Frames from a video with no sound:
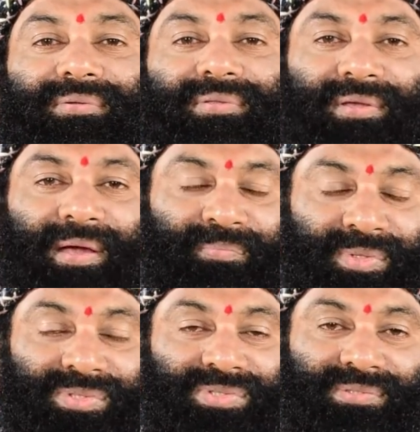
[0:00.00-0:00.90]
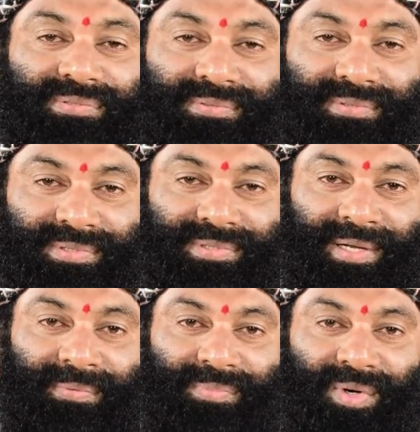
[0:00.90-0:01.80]
the campus, the
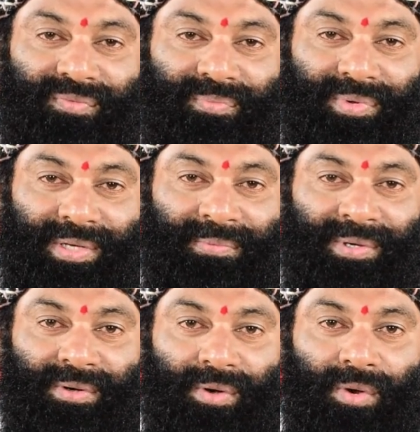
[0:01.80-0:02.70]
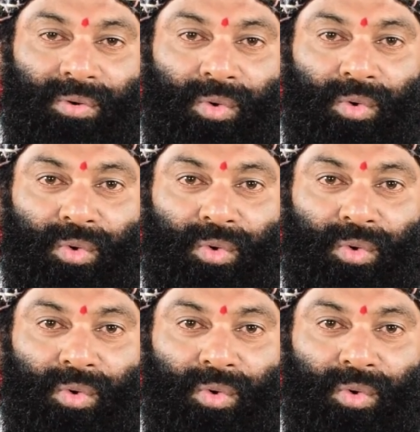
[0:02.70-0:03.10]
slum of Binnamangala